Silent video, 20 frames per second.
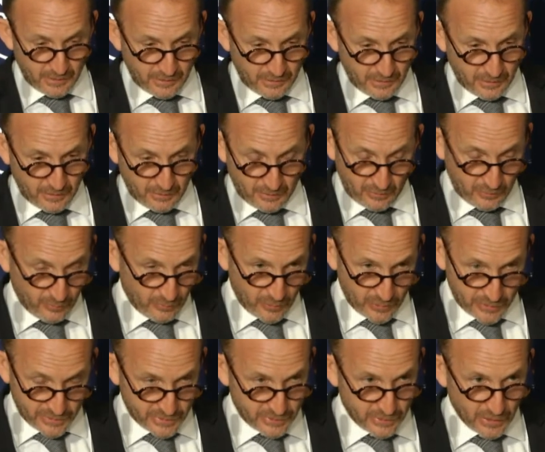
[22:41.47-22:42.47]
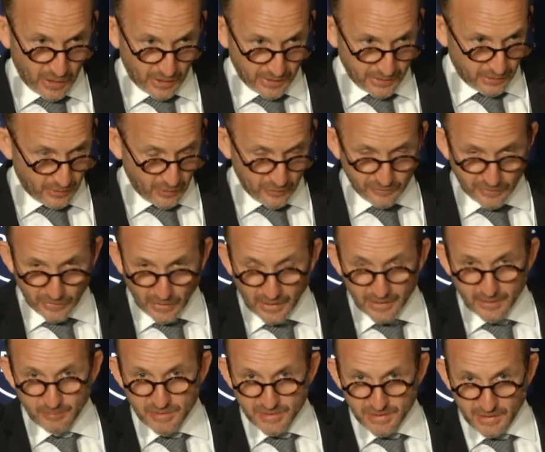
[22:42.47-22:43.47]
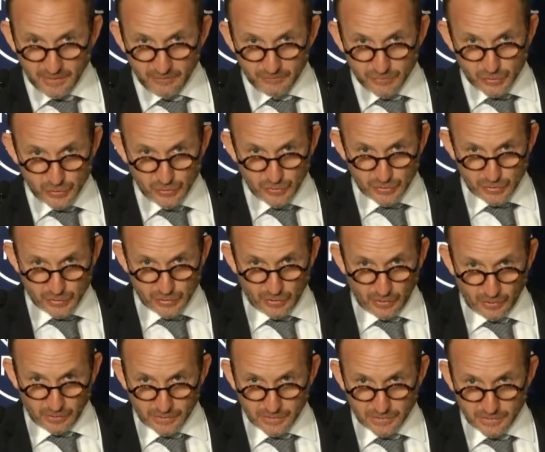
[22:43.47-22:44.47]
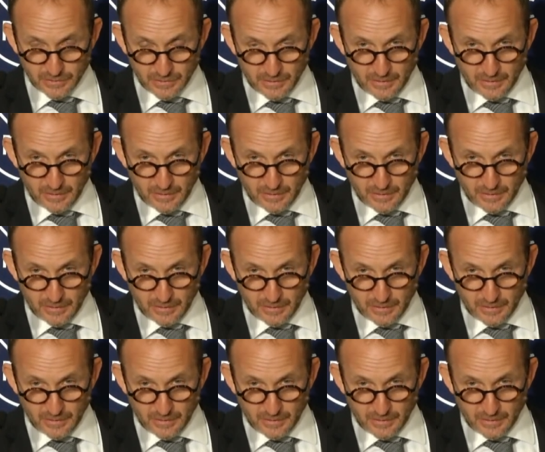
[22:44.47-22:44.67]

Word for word: uh, almost nine, over 90% of tuna stocks